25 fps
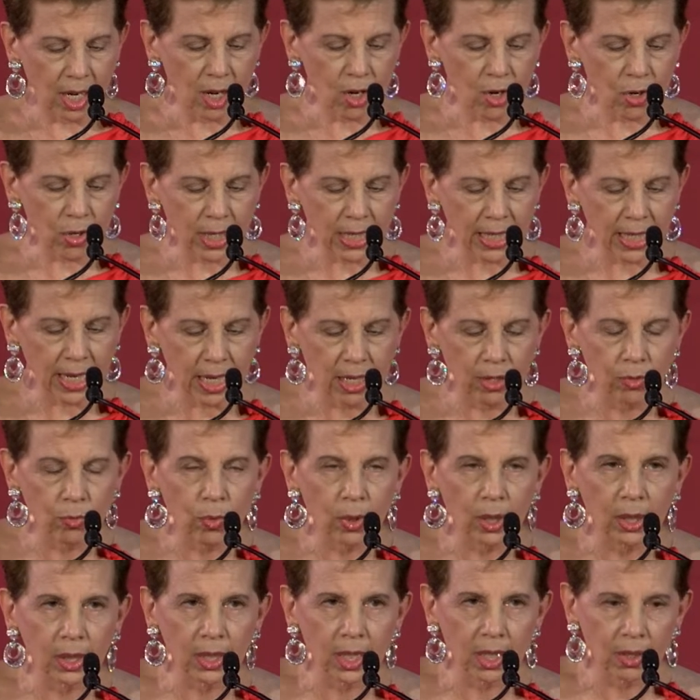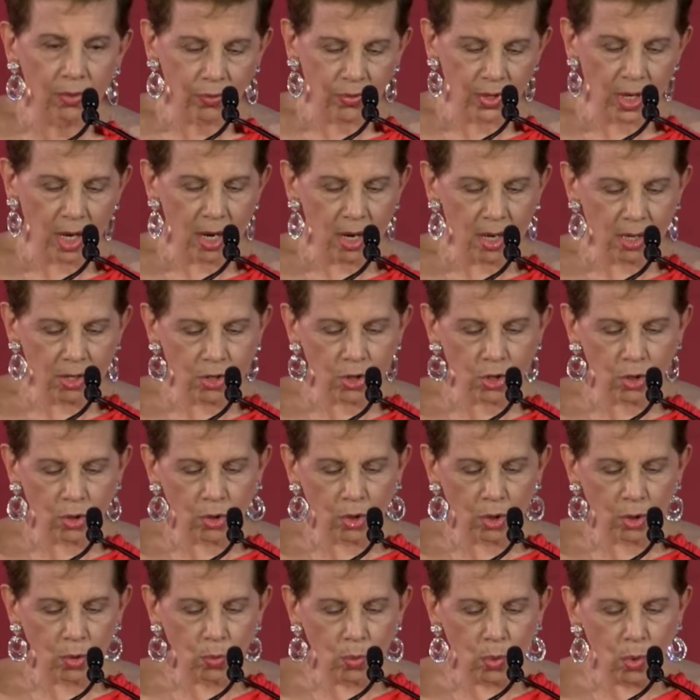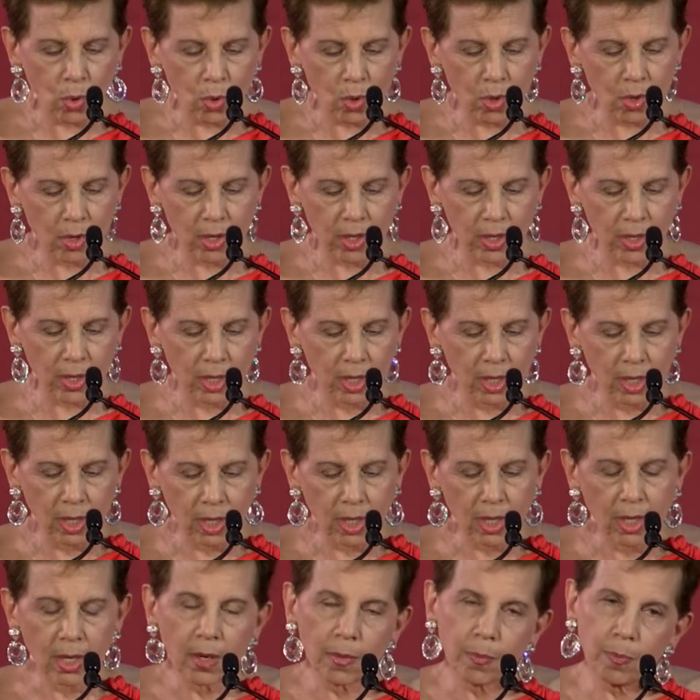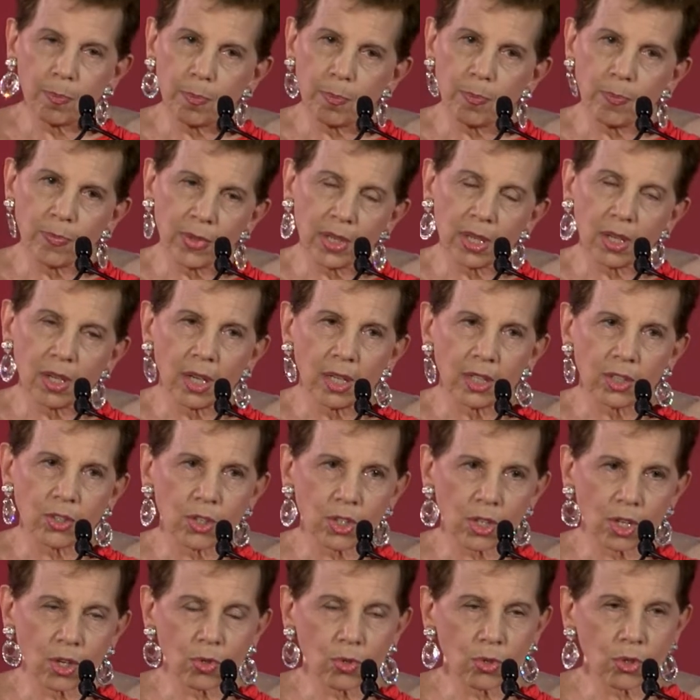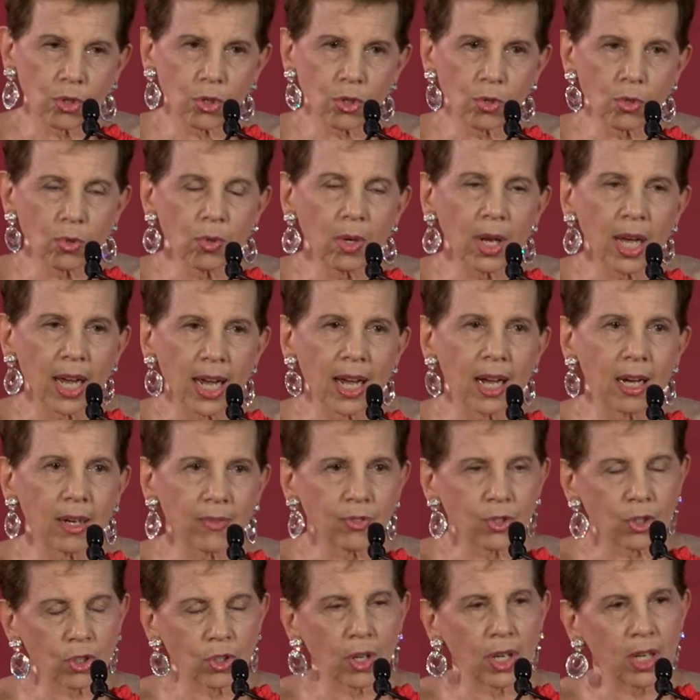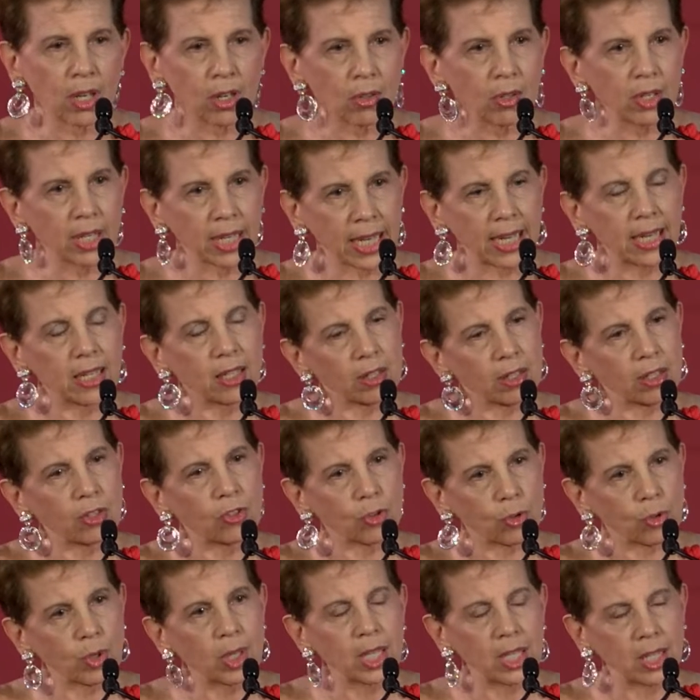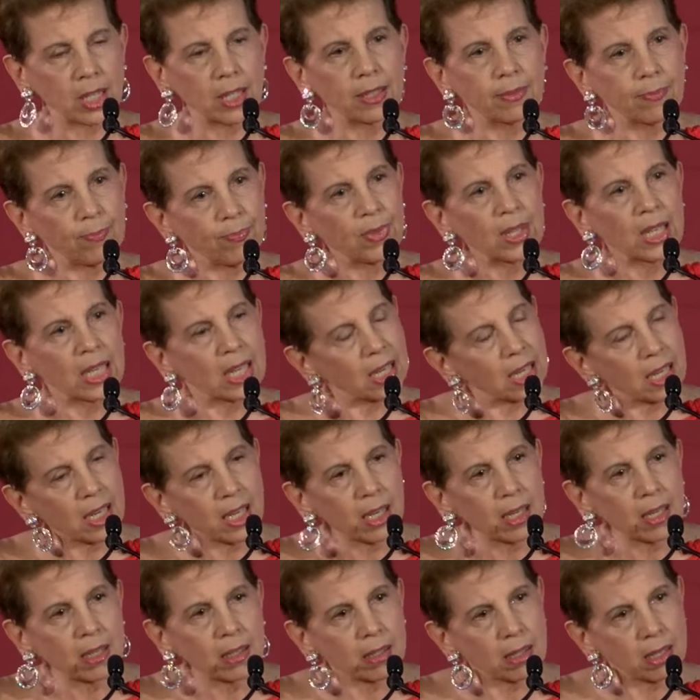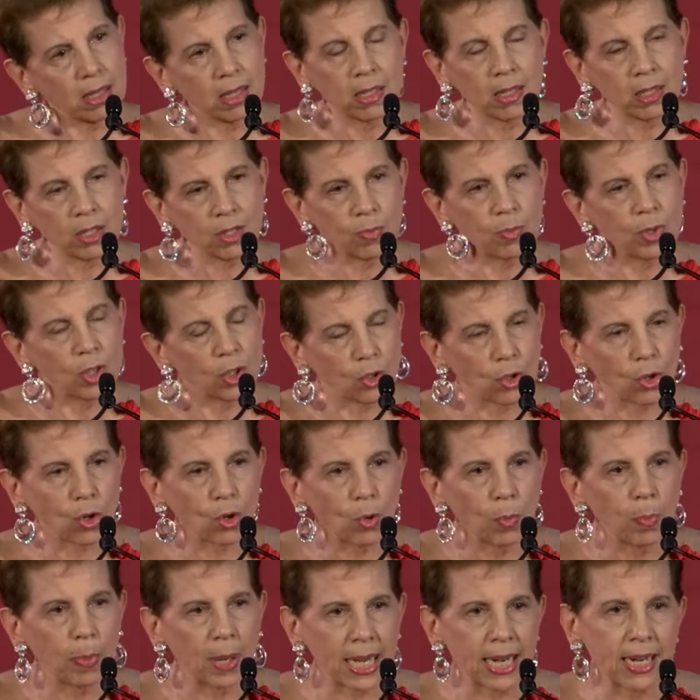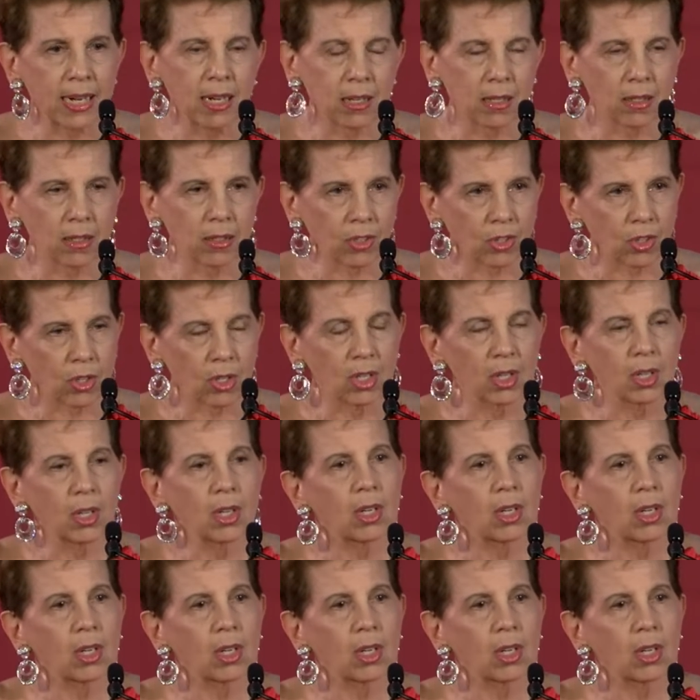Hurricane Relief Concert Award so soon after Hurricane Katrina. He and his musical pals